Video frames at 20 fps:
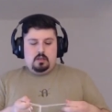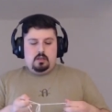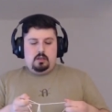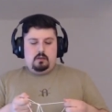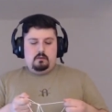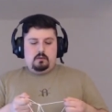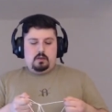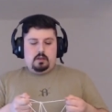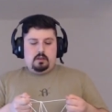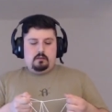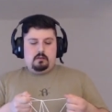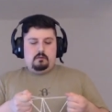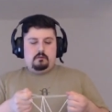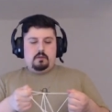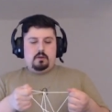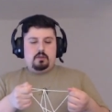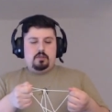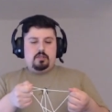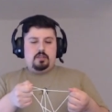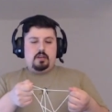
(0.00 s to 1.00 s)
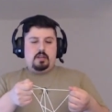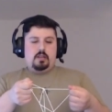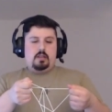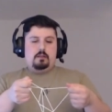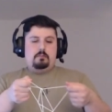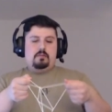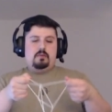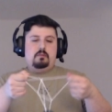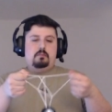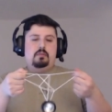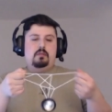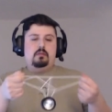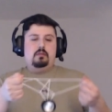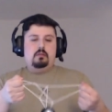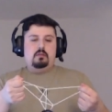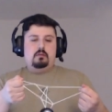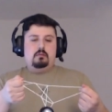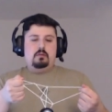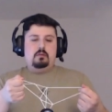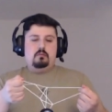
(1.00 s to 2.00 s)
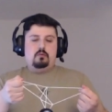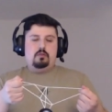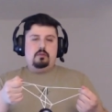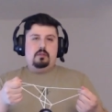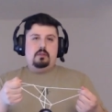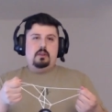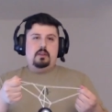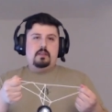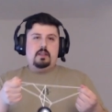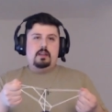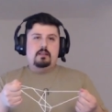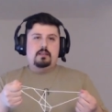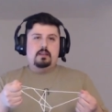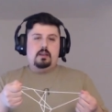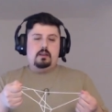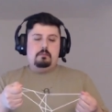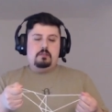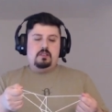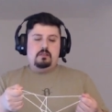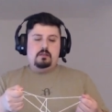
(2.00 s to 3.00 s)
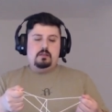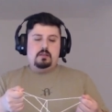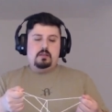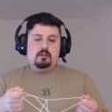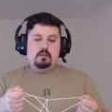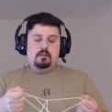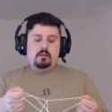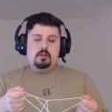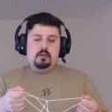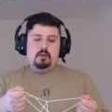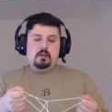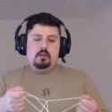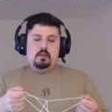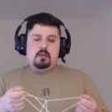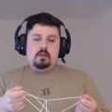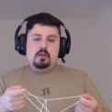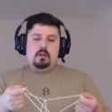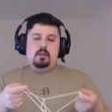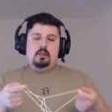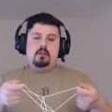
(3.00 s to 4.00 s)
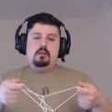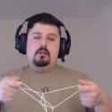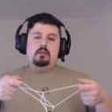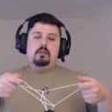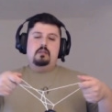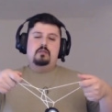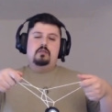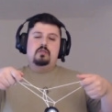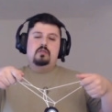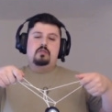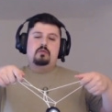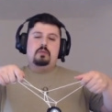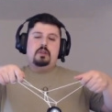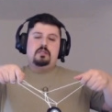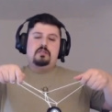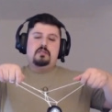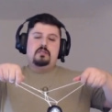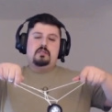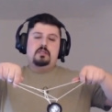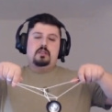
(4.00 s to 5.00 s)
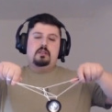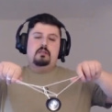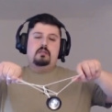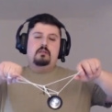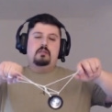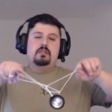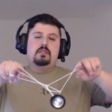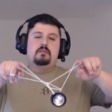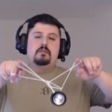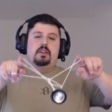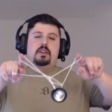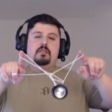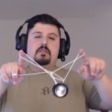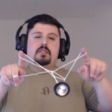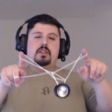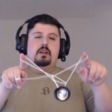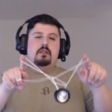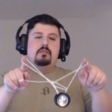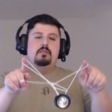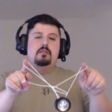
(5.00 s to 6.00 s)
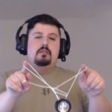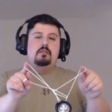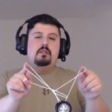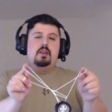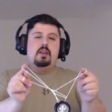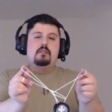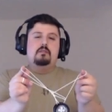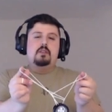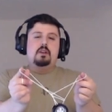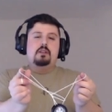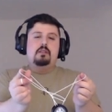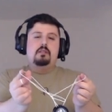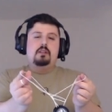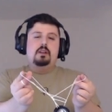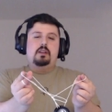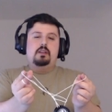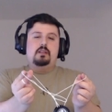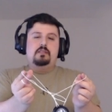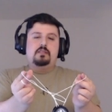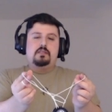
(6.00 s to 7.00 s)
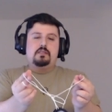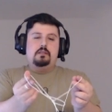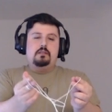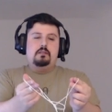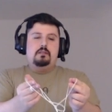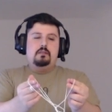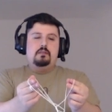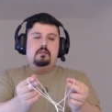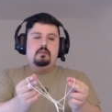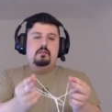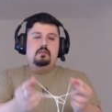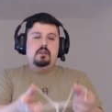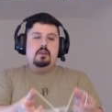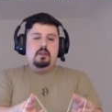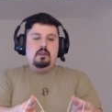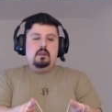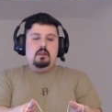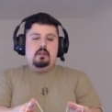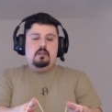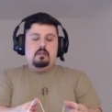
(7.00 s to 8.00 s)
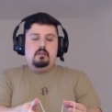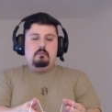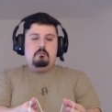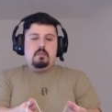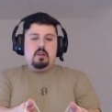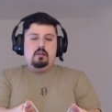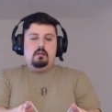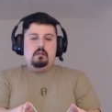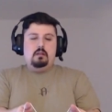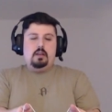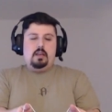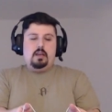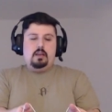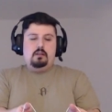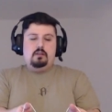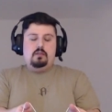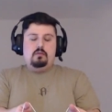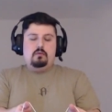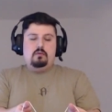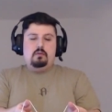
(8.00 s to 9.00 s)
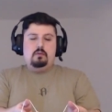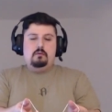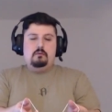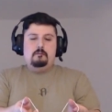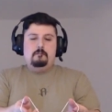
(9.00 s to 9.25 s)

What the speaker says: Got the first shape, pull it a little bit more, you get that diamond. You're gonna twist those fingers under, and then you're gonna insert your middle and your